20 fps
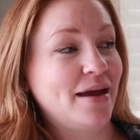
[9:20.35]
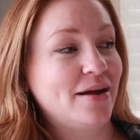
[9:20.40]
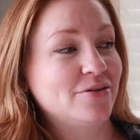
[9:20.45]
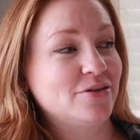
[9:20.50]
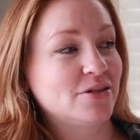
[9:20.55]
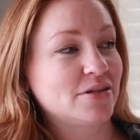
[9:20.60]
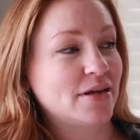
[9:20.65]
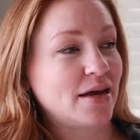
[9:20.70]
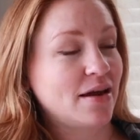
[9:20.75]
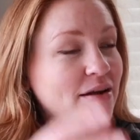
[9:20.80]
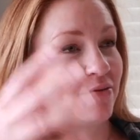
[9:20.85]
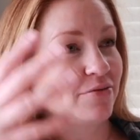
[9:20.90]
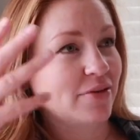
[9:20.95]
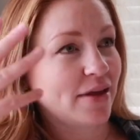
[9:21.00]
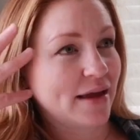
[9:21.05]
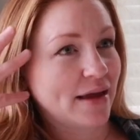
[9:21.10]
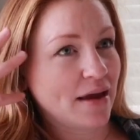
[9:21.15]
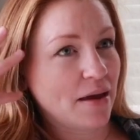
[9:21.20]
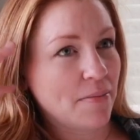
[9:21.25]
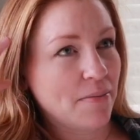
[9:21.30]
I would just kind of
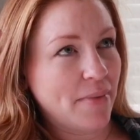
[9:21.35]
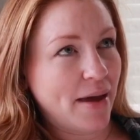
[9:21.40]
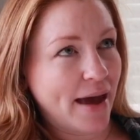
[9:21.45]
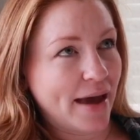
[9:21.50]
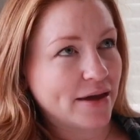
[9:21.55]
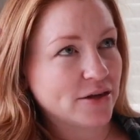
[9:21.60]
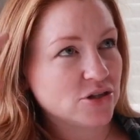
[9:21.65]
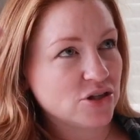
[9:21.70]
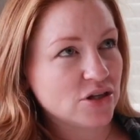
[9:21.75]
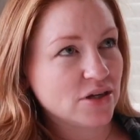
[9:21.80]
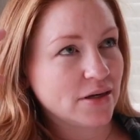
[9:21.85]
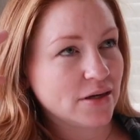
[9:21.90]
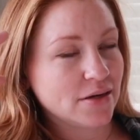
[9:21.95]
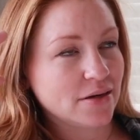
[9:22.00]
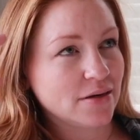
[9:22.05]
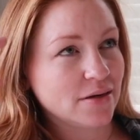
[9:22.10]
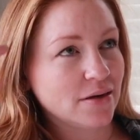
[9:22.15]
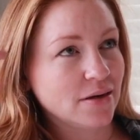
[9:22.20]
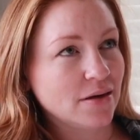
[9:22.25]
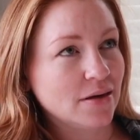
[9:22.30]
like
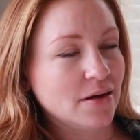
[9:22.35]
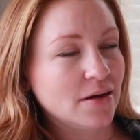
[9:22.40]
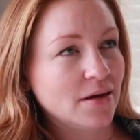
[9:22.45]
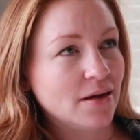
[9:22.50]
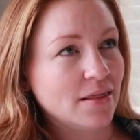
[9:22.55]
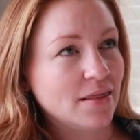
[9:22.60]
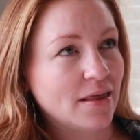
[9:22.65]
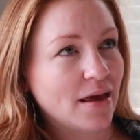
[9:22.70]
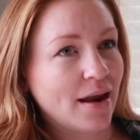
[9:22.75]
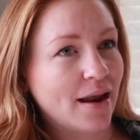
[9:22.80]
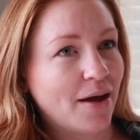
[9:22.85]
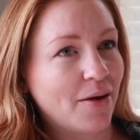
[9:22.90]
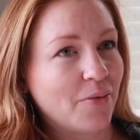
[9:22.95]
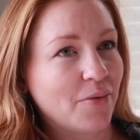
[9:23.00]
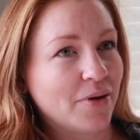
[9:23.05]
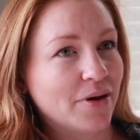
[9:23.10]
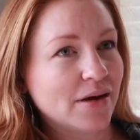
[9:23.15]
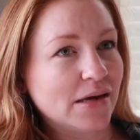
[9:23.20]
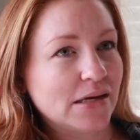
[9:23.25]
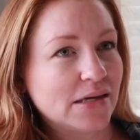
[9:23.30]
imagine that I
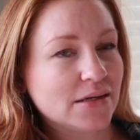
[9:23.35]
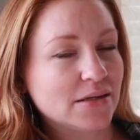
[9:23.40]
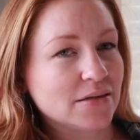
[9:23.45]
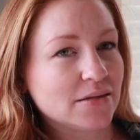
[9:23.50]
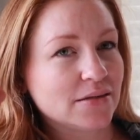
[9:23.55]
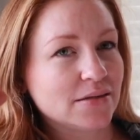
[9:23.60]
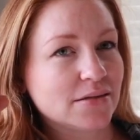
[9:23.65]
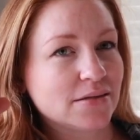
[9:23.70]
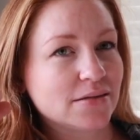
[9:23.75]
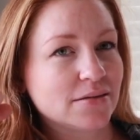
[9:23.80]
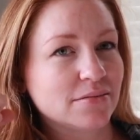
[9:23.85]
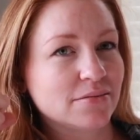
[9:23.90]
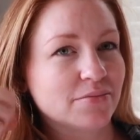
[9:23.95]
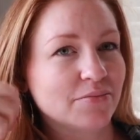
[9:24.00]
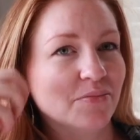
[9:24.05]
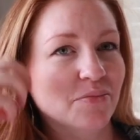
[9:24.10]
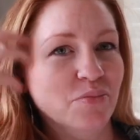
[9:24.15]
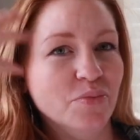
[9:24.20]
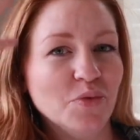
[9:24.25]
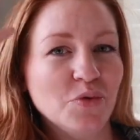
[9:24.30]
was
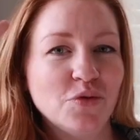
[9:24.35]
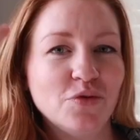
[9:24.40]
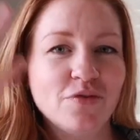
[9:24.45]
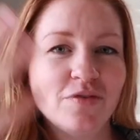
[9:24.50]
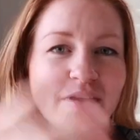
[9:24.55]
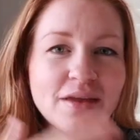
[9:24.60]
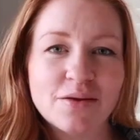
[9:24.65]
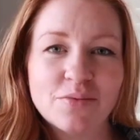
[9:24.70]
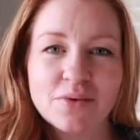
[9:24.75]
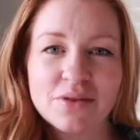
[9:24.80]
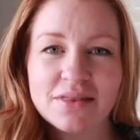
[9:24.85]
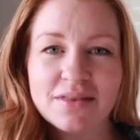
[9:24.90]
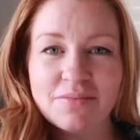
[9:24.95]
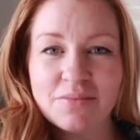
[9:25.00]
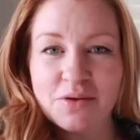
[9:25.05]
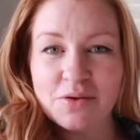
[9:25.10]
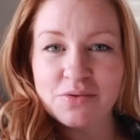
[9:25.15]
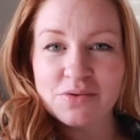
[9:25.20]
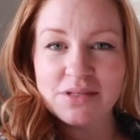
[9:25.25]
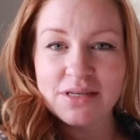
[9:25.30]
moving with the
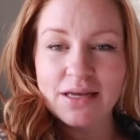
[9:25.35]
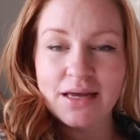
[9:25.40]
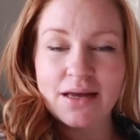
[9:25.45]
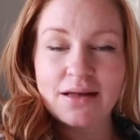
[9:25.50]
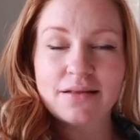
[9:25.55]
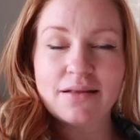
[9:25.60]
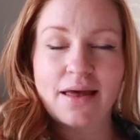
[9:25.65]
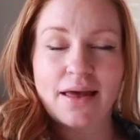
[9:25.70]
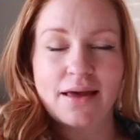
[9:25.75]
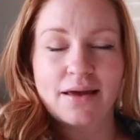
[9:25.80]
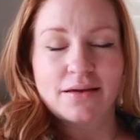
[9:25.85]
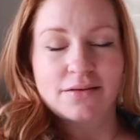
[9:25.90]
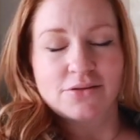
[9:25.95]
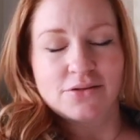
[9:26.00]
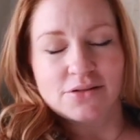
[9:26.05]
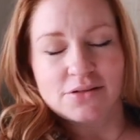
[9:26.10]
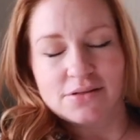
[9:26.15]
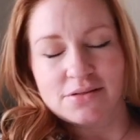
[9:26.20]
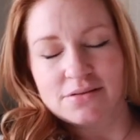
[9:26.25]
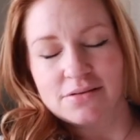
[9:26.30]
music, like
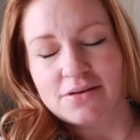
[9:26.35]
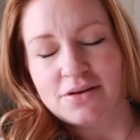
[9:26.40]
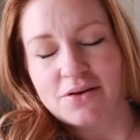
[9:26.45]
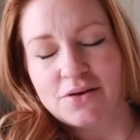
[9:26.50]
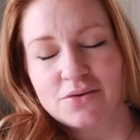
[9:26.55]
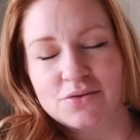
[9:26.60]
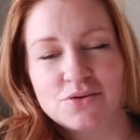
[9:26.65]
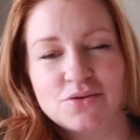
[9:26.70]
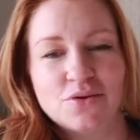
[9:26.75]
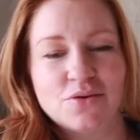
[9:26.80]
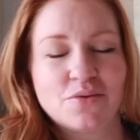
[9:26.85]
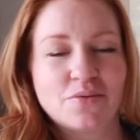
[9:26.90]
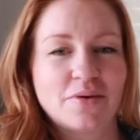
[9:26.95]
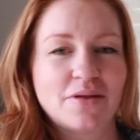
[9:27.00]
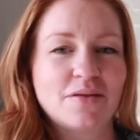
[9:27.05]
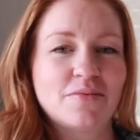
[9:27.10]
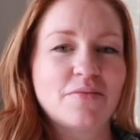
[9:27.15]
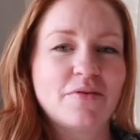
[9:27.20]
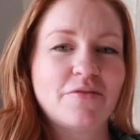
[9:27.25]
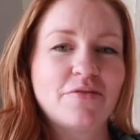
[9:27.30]
just, you know, to the
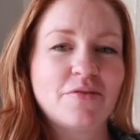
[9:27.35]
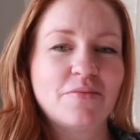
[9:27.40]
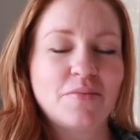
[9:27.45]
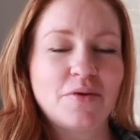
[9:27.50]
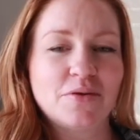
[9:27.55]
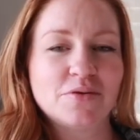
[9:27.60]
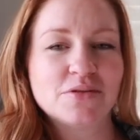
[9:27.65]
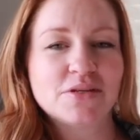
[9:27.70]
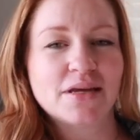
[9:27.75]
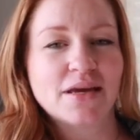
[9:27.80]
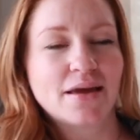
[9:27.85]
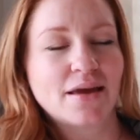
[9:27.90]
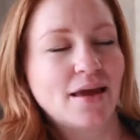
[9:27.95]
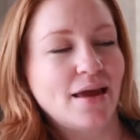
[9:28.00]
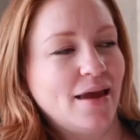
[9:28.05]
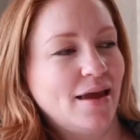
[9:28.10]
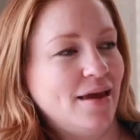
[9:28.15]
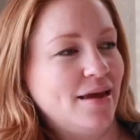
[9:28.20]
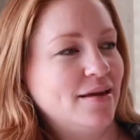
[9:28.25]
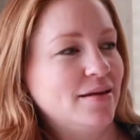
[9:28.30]
rhythm of the music,
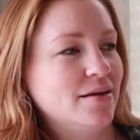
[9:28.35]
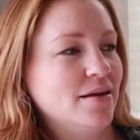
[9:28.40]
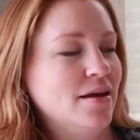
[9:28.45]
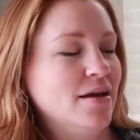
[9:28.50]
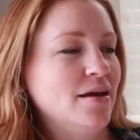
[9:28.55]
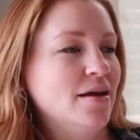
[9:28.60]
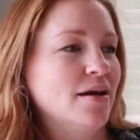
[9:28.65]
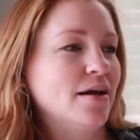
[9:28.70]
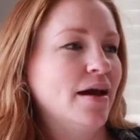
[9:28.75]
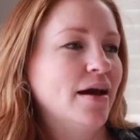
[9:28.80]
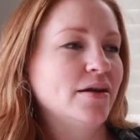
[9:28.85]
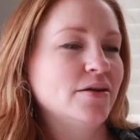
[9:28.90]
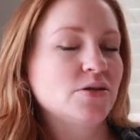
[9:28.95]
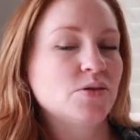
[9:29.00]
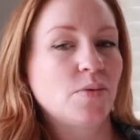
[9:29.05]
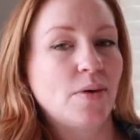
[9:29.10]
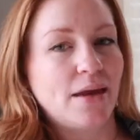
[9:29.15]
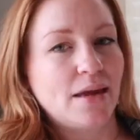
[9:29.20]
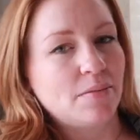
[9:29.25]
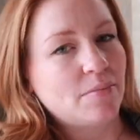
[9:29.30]
and kind of
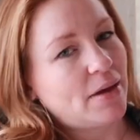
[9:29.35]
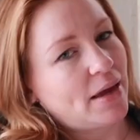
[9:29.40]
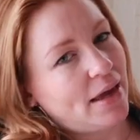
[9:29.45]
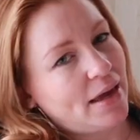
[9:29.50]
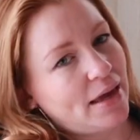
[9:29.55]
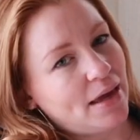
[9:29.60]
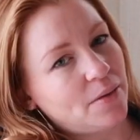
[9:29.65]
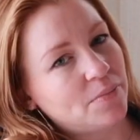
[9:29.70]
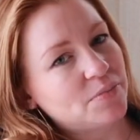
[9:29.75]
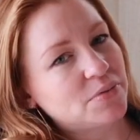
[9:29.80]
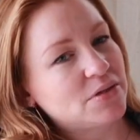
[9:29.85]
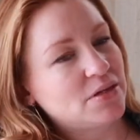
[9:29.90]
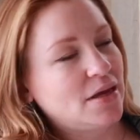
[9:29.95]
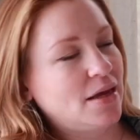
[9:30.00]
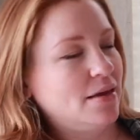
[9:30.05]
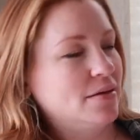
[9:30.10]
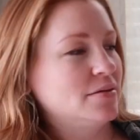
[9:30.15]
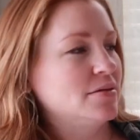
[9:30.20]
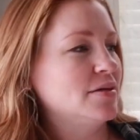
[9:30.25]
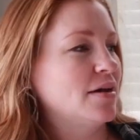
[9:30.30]
swaying my hips
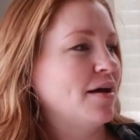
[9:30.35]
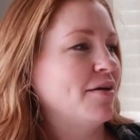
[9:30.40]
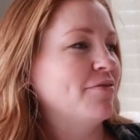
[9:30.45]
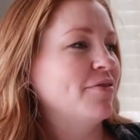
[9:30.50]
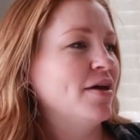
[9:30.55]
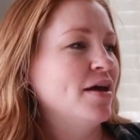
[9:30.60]
and stuff.